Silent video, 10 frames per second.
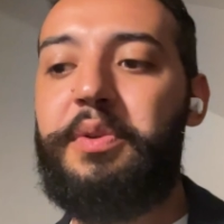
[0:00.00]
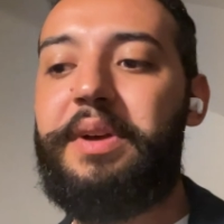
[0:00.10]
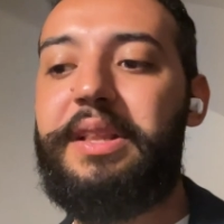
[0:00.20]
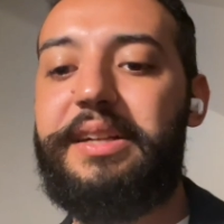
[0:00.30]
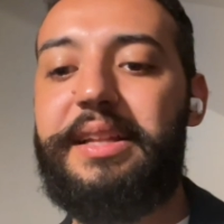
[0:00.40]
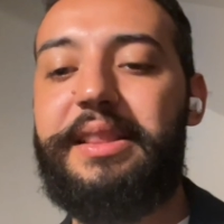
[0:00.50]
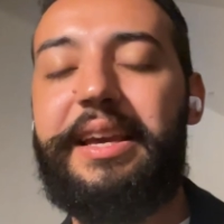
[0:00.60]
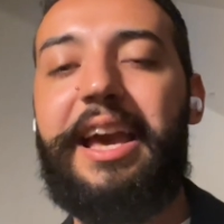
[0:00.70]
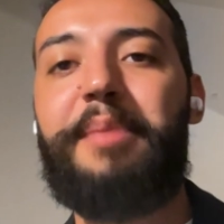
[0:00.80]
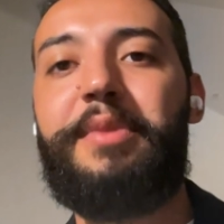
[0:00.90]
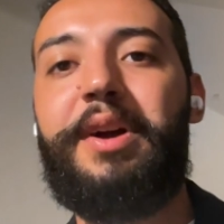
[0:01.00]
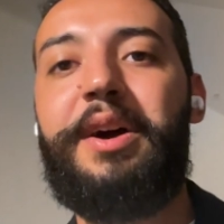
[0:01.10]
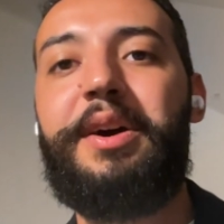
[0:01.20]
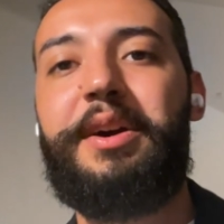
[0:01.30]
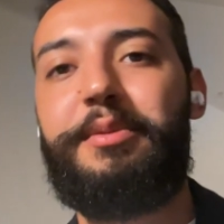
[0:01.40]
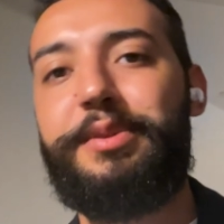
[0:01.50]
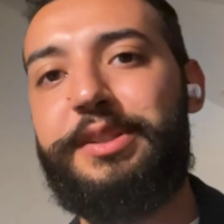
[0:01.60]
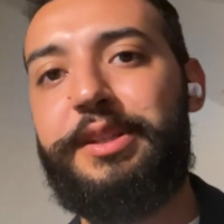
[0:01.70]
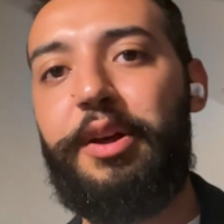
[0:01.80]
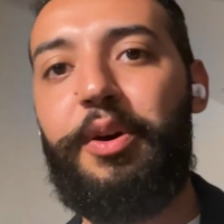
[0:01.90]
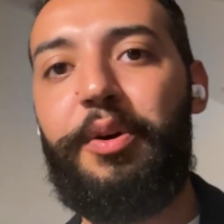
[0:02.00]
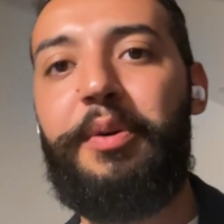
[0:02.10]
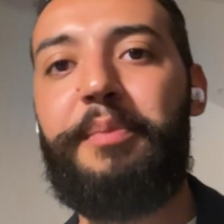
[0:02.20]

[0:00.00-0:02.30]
We looked at the camera, it was slow.